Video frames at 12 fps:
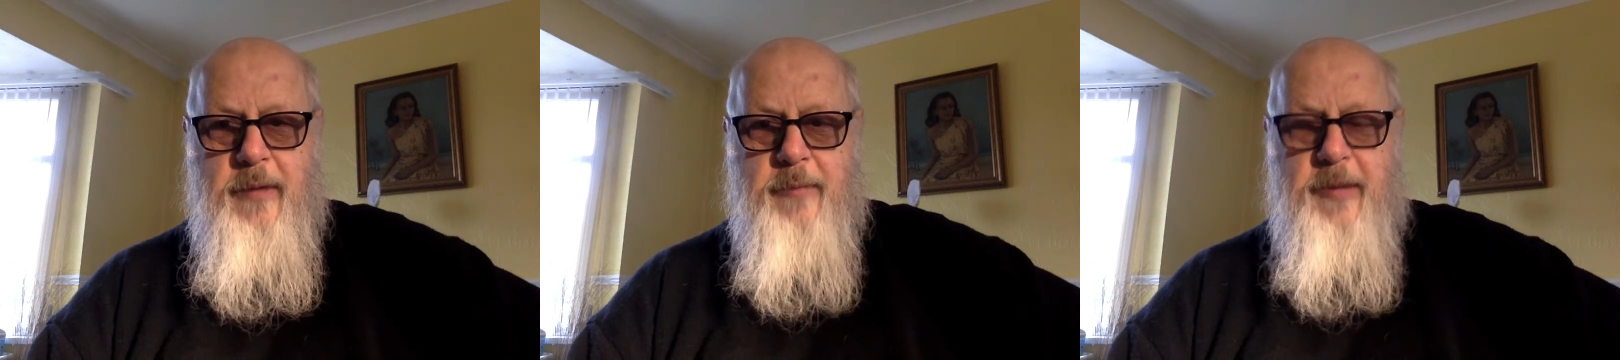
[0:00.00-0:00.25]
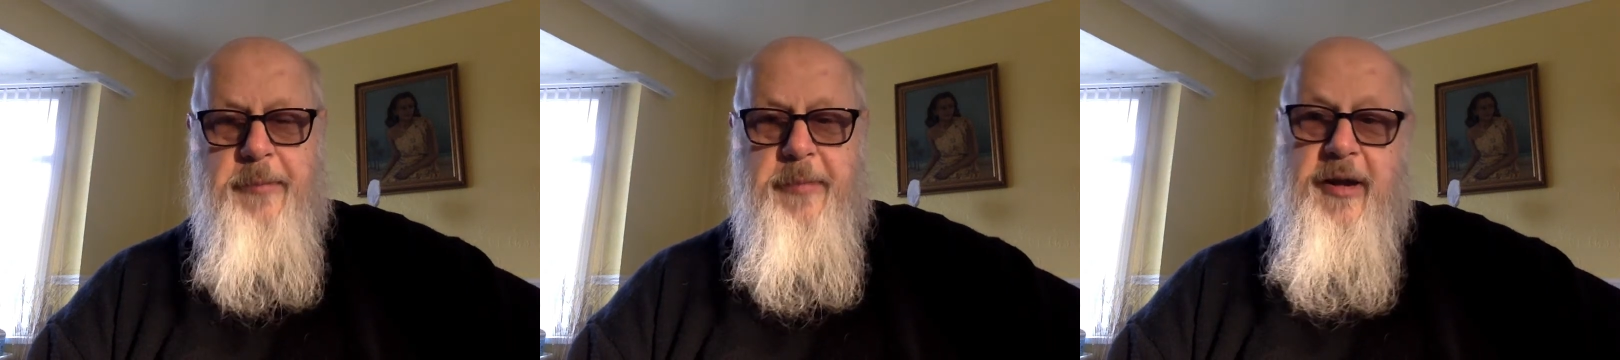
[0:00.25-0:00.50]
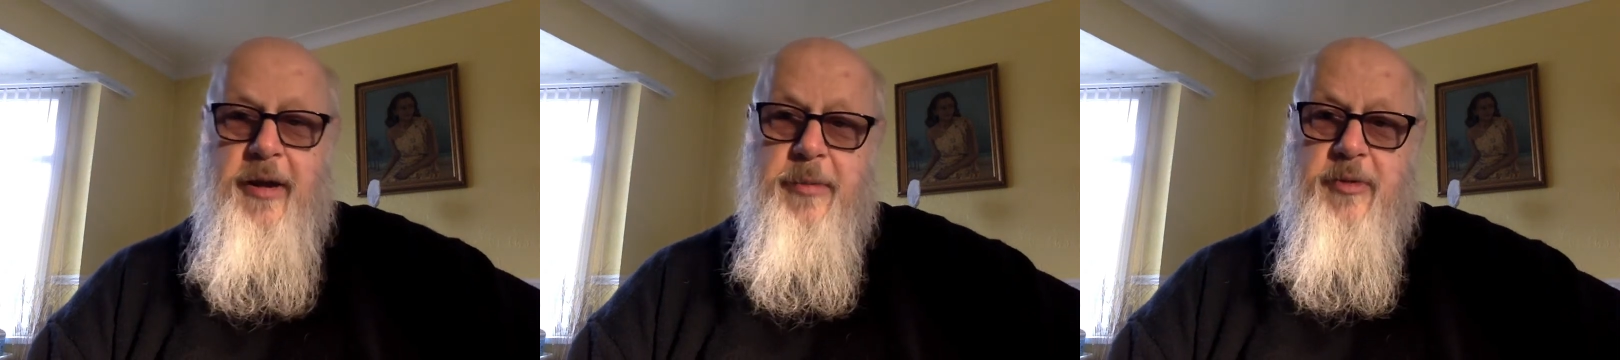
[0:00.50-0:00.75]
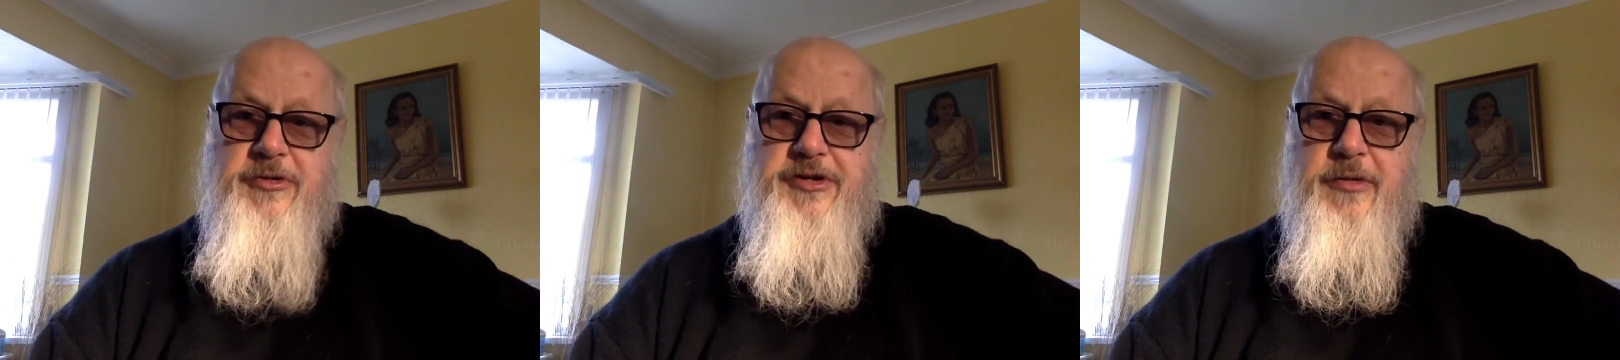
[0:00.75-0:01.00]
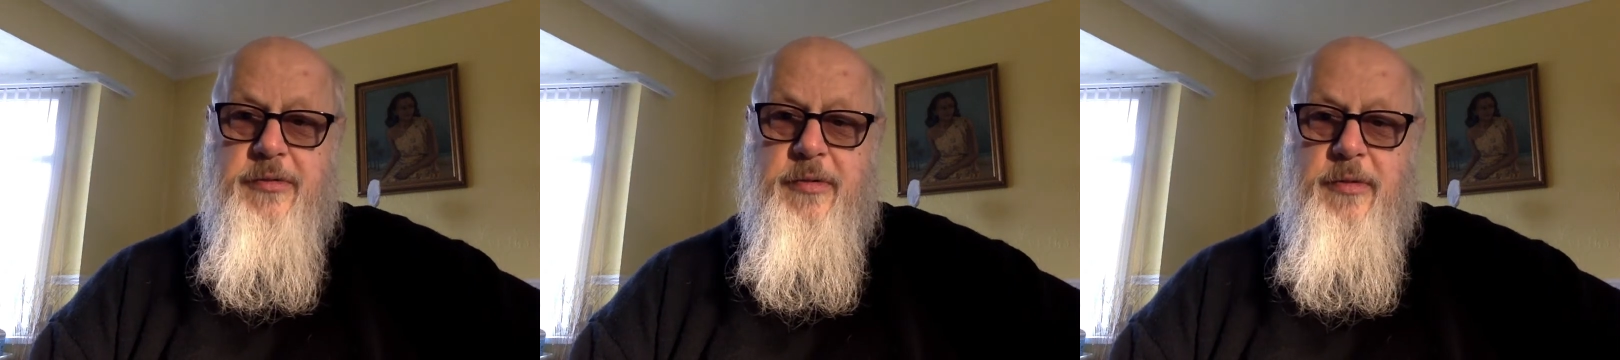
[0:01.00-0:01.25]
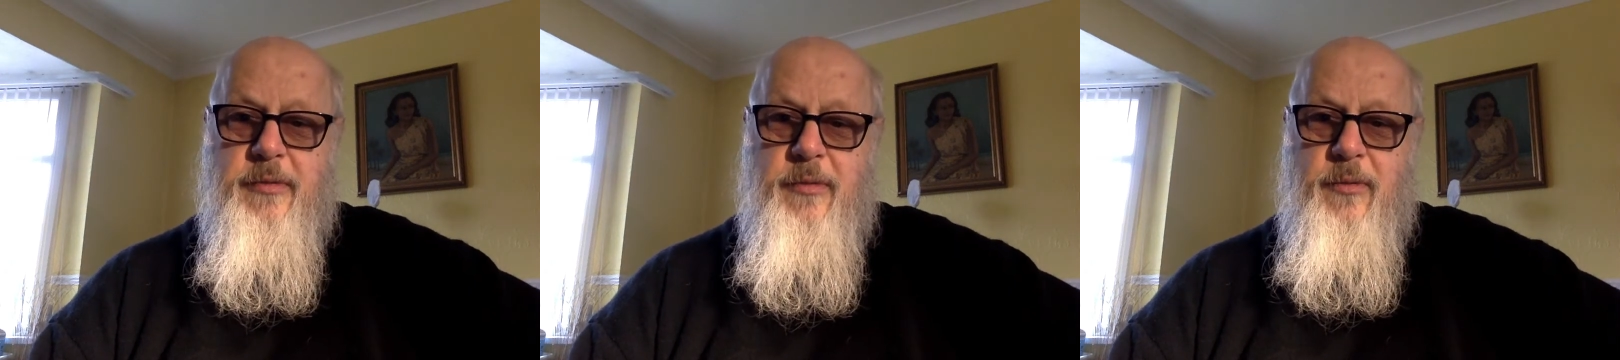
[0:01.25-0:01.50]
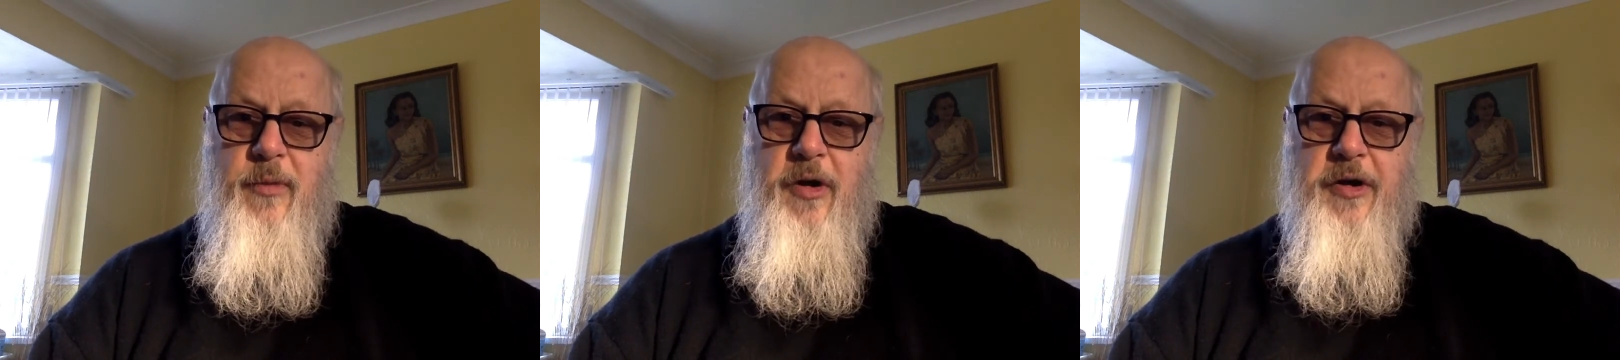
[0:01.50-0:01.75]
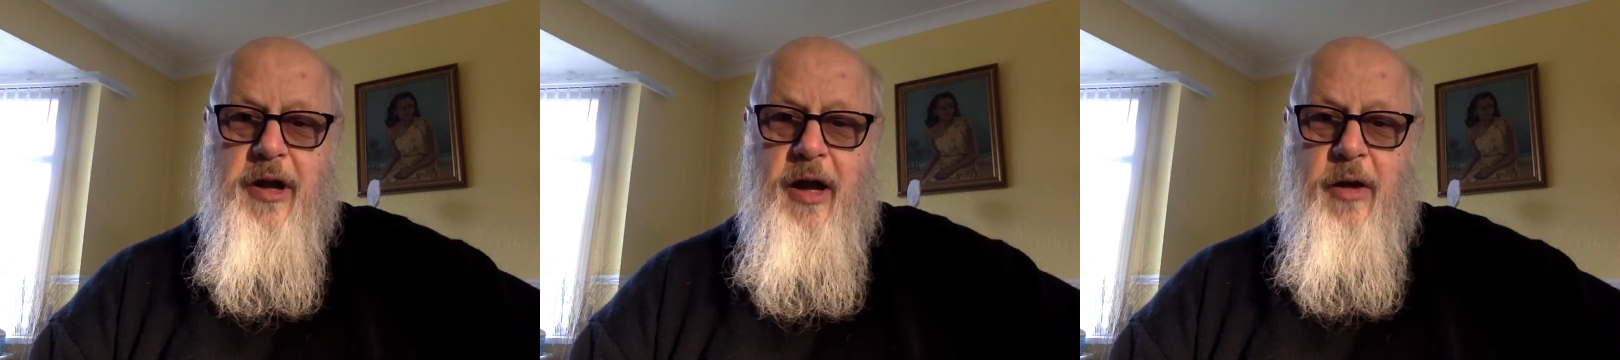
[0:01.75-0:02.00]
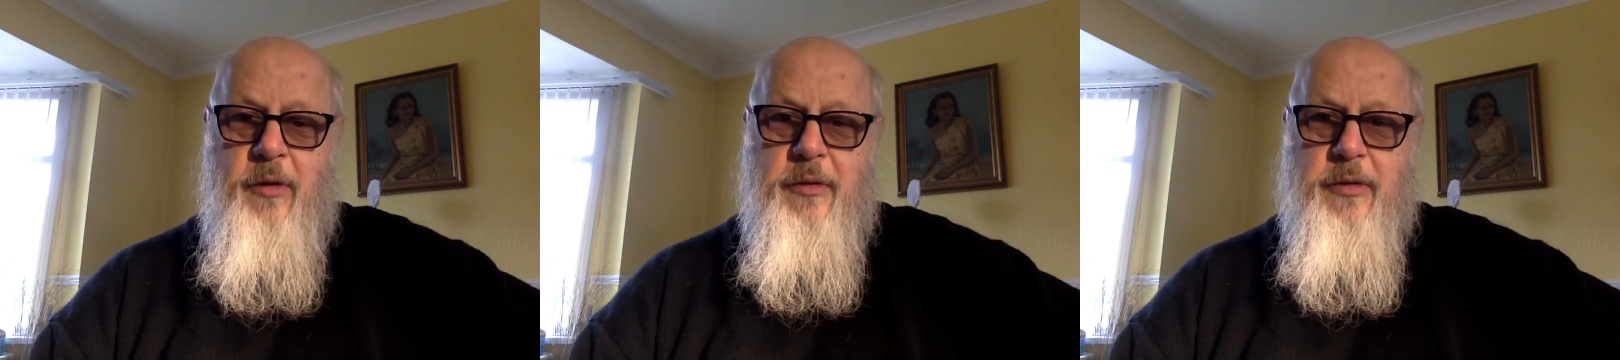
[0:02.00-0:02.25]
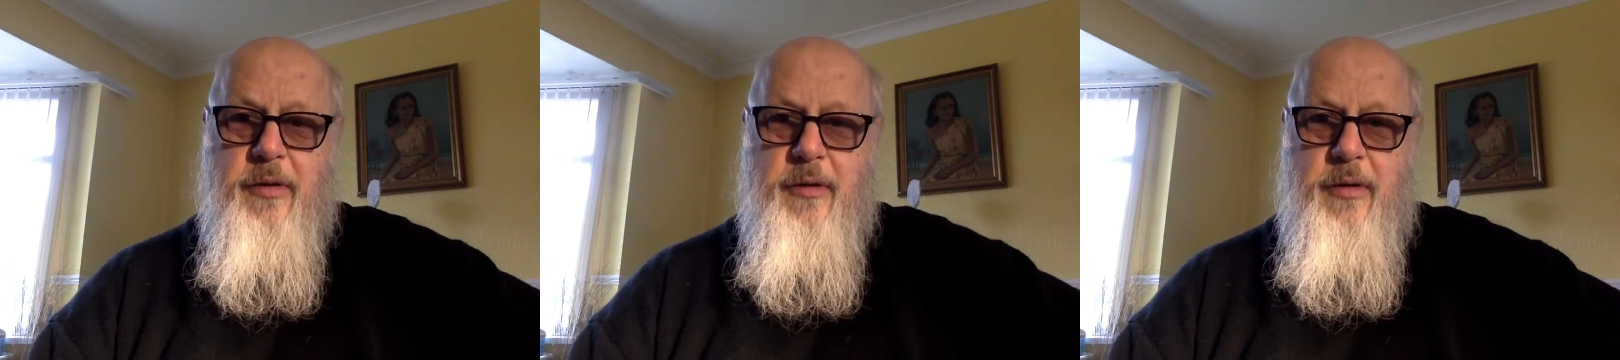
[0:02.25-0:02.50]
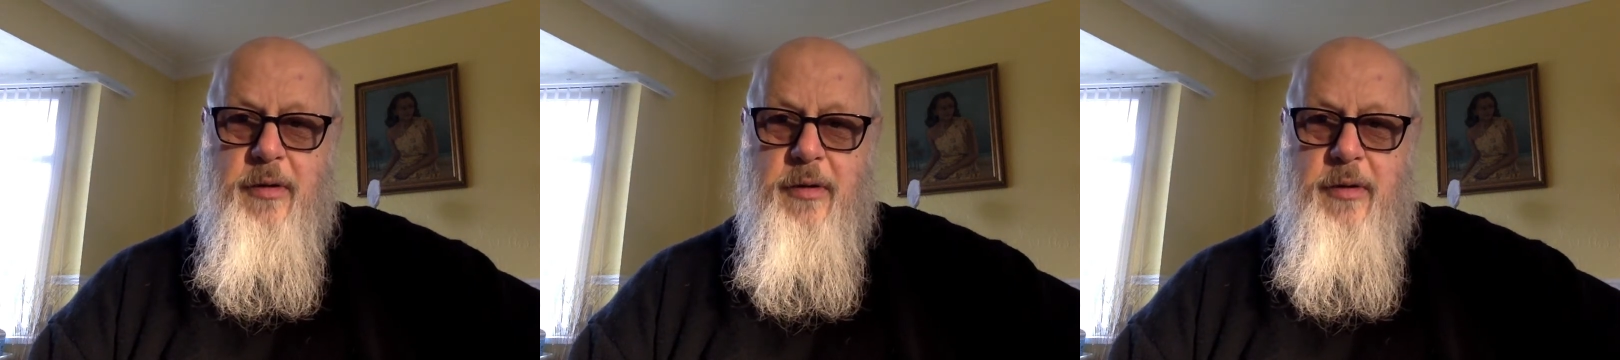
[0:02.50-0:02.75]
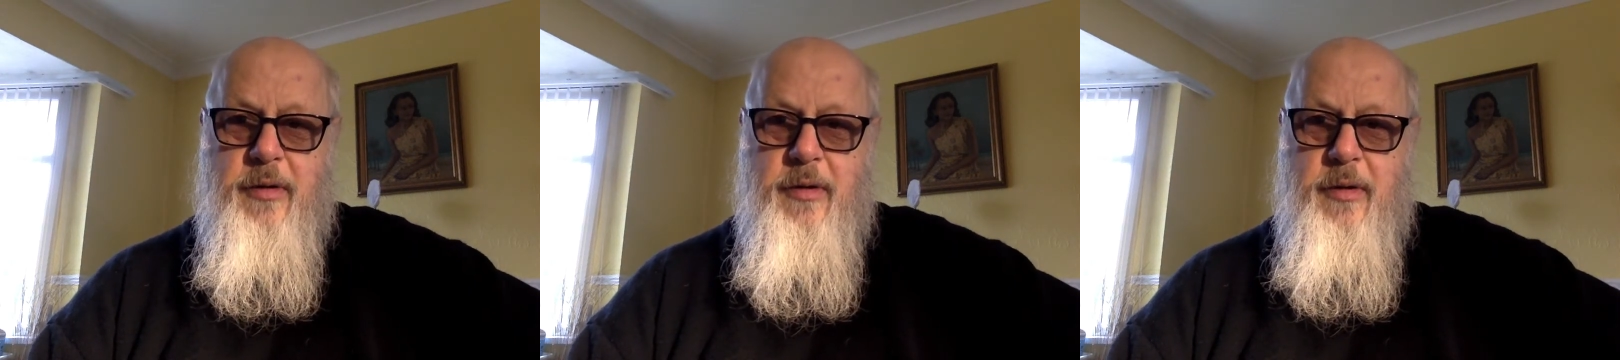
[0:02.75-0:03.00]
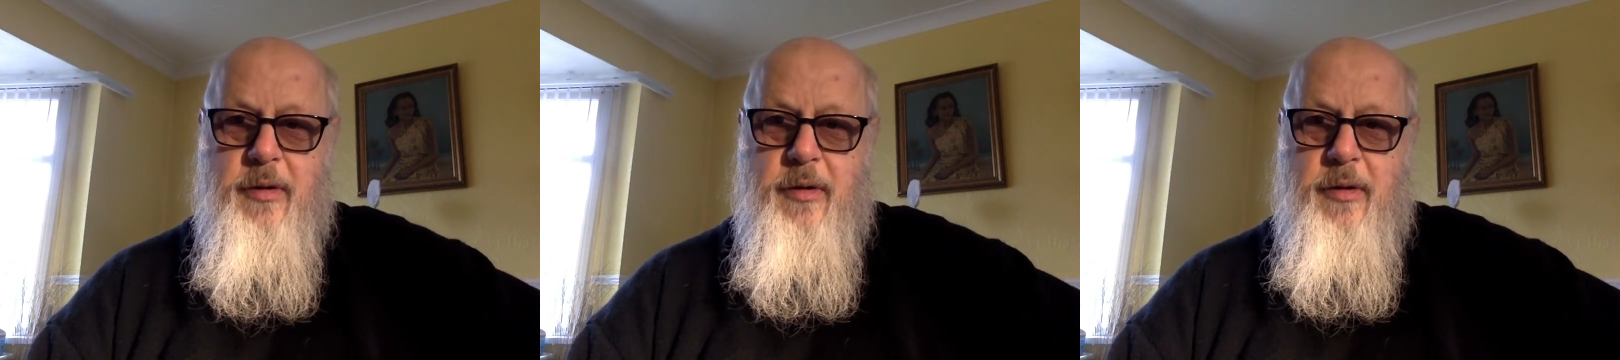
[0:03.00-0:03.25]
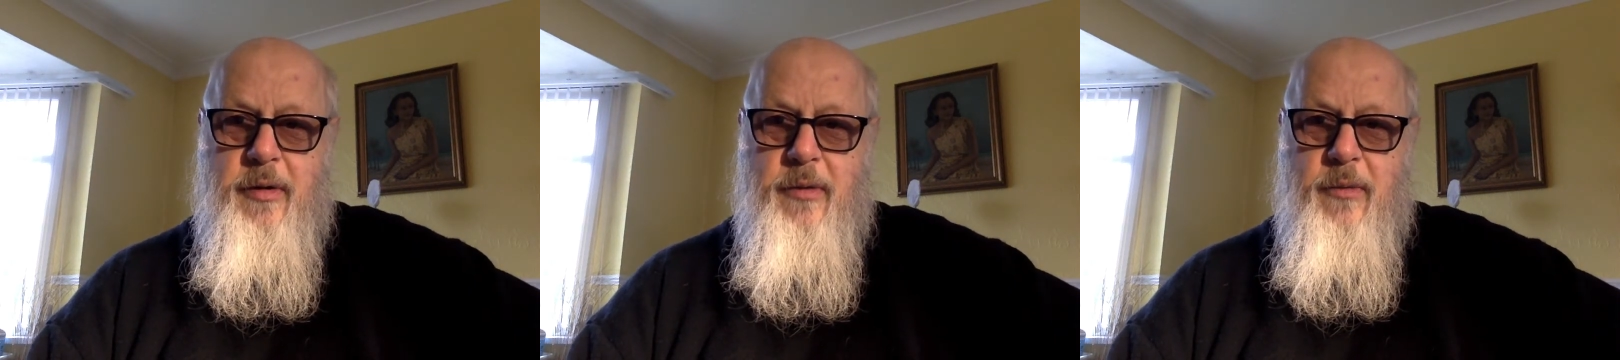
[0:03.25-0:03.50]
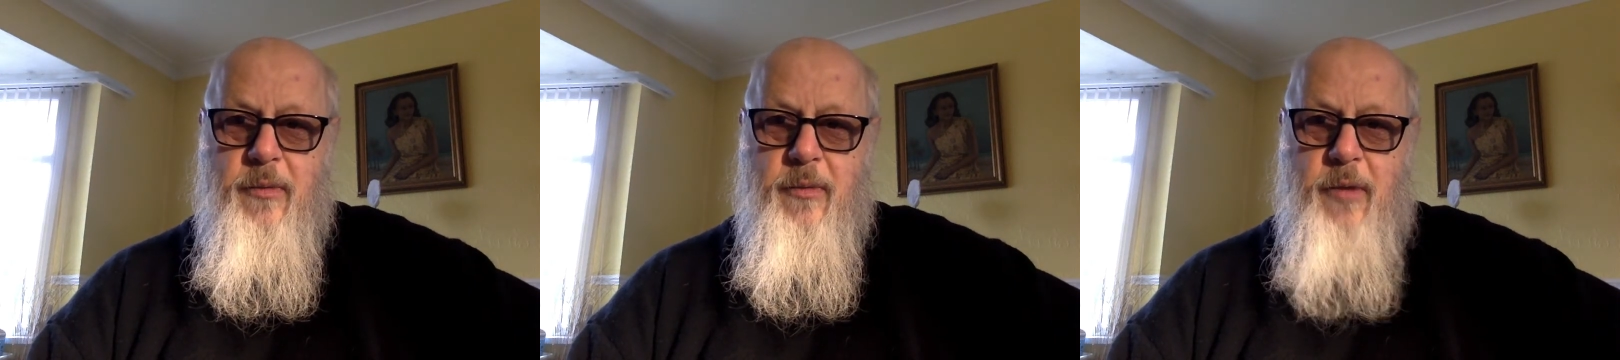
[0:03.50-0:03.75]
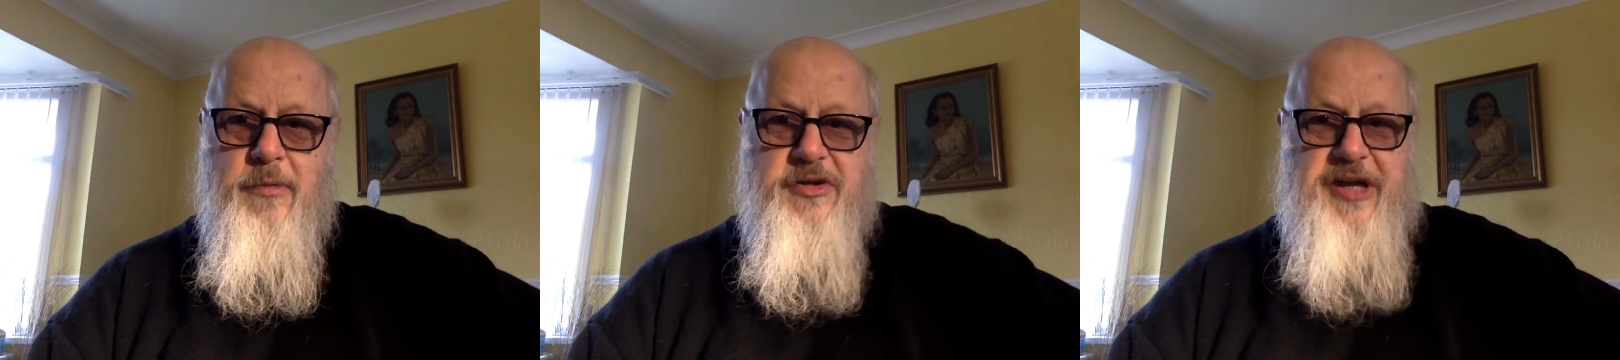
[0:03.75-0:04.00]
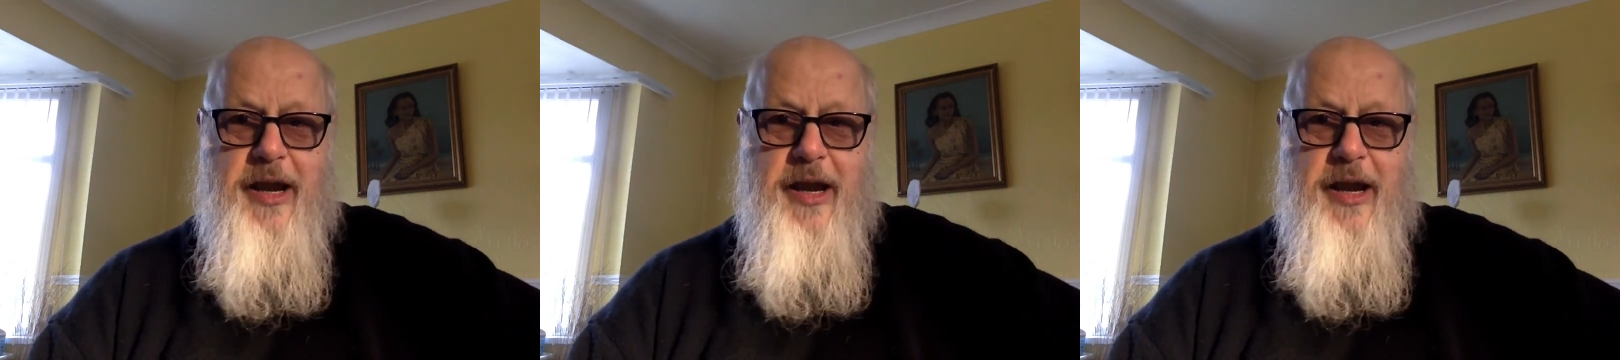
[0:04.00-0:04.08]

might be able to work out what was